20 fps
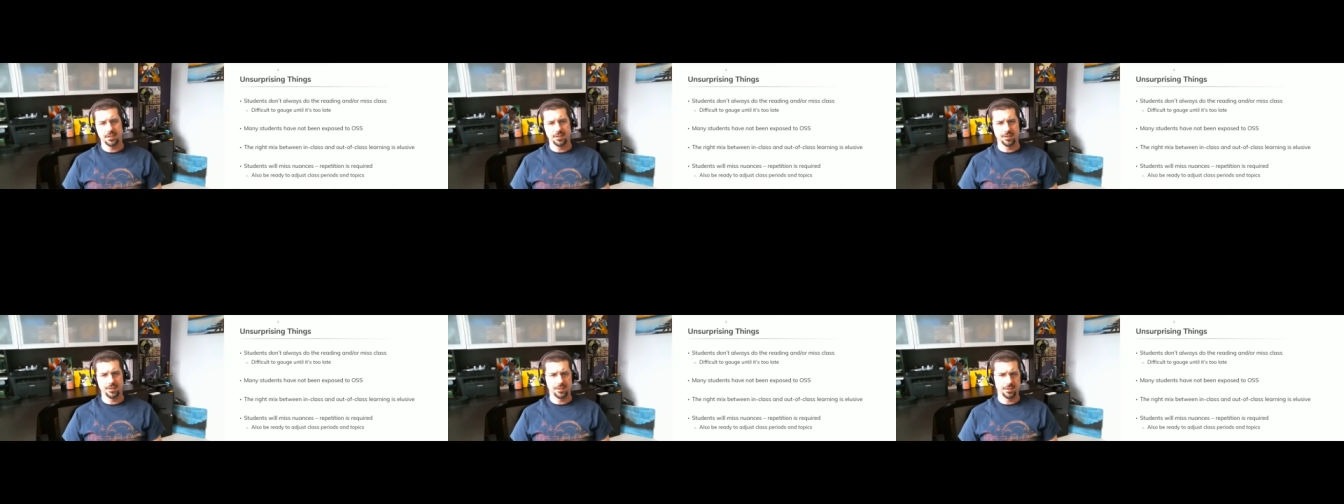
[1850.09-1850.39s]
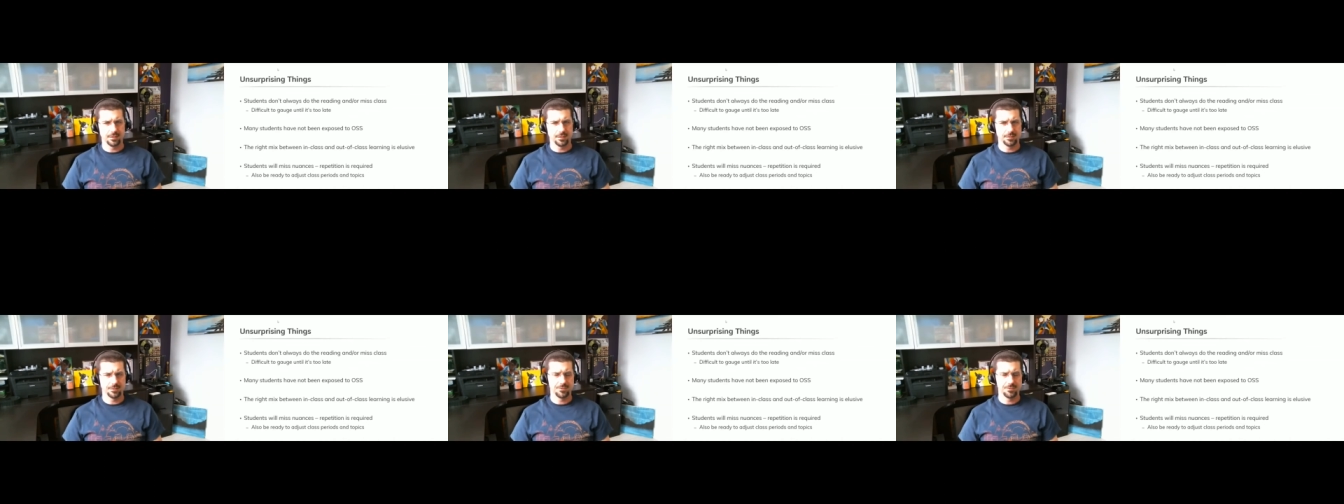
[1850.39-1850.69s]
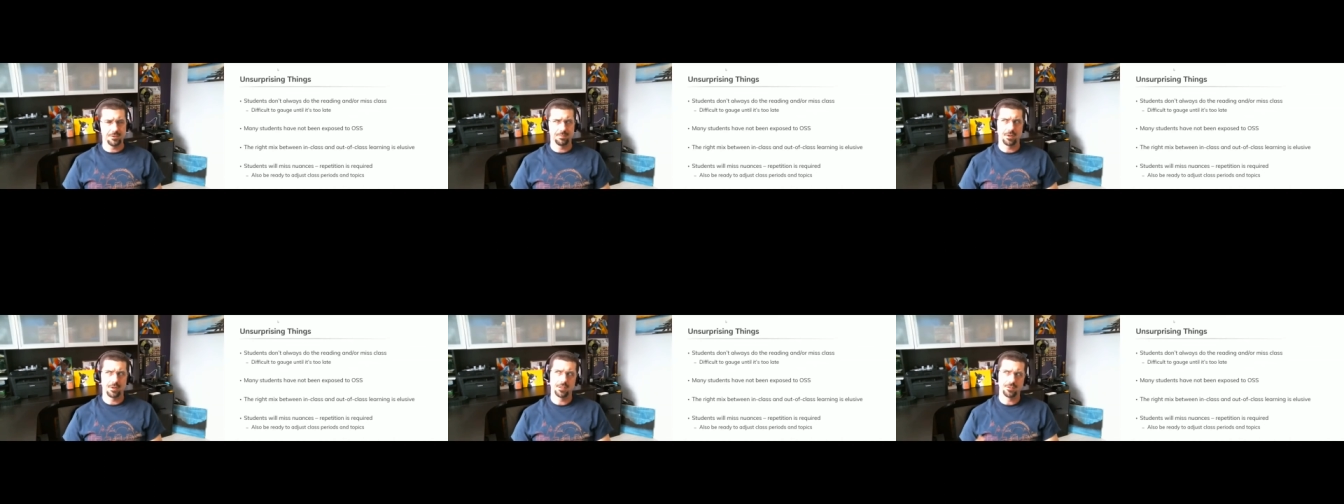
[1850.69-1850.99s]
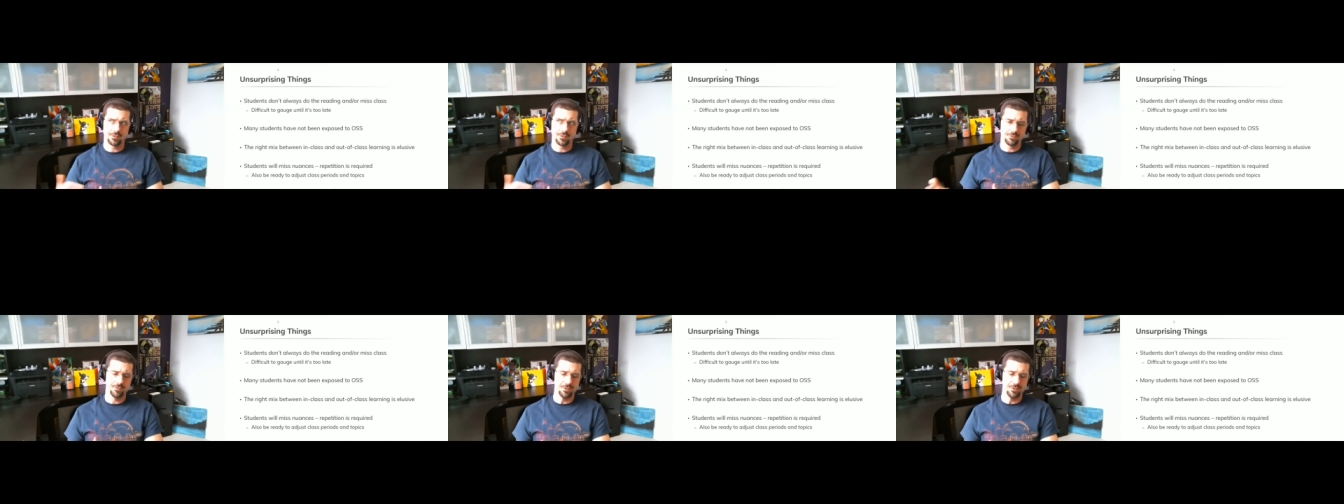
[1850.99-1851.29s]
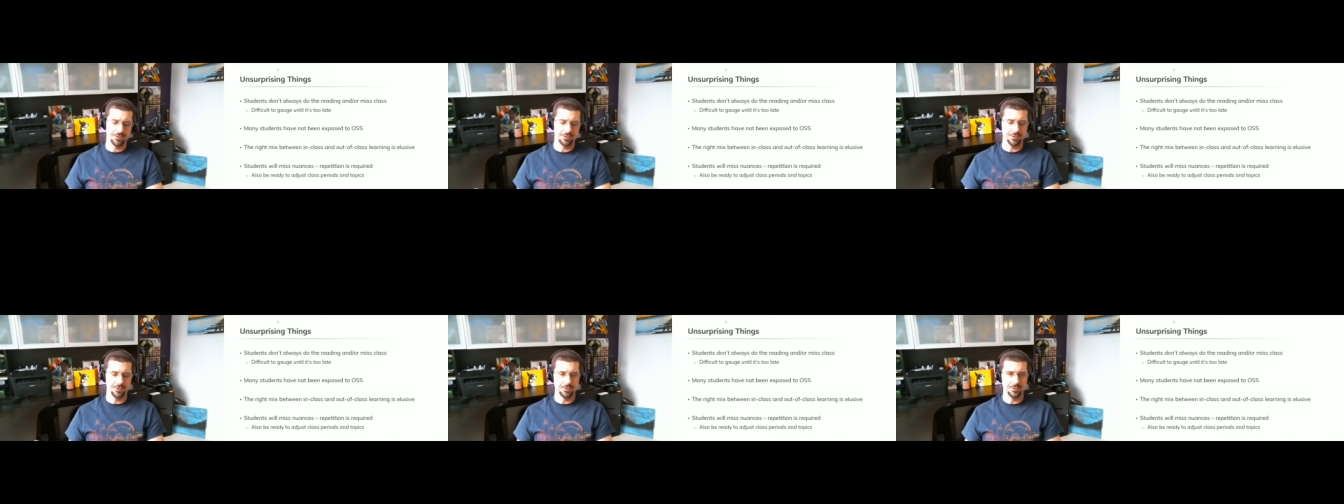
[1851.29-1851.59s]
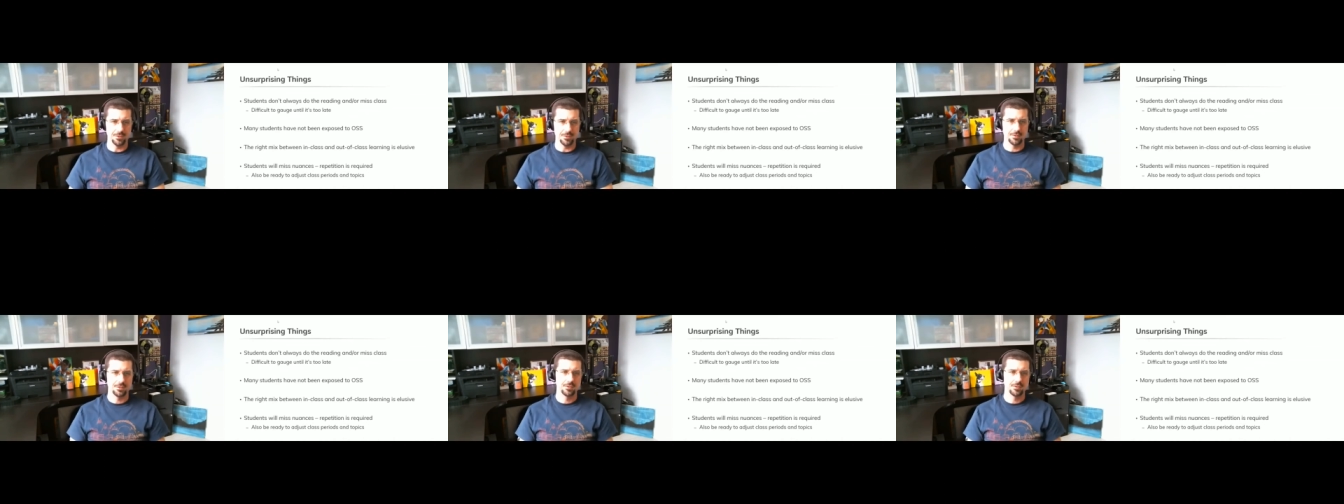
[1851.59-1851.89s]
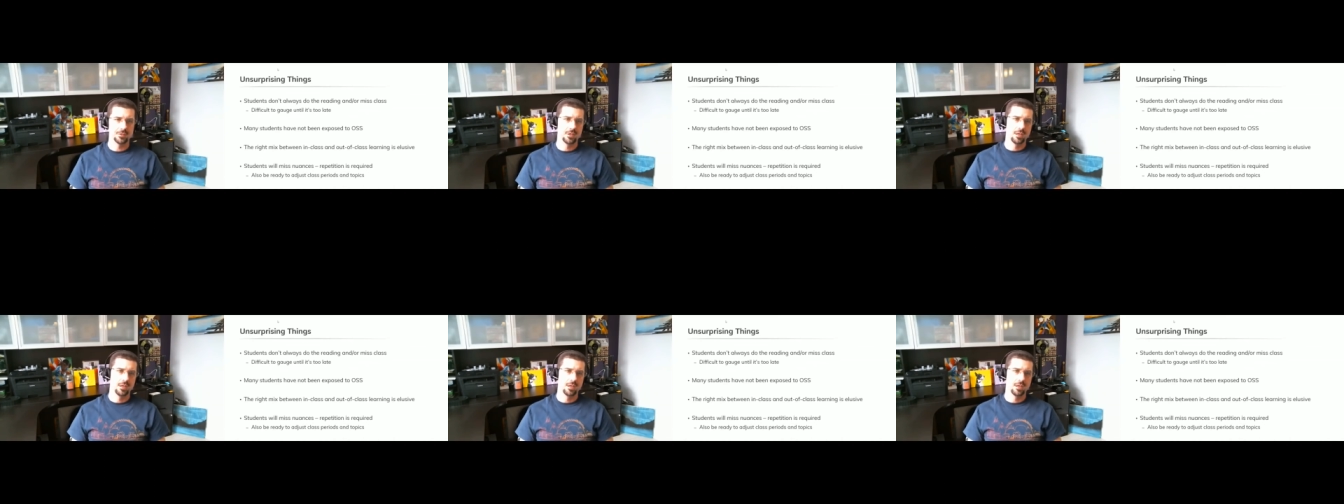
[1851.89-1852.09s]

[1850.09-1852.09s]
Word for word: and then surprising for the students.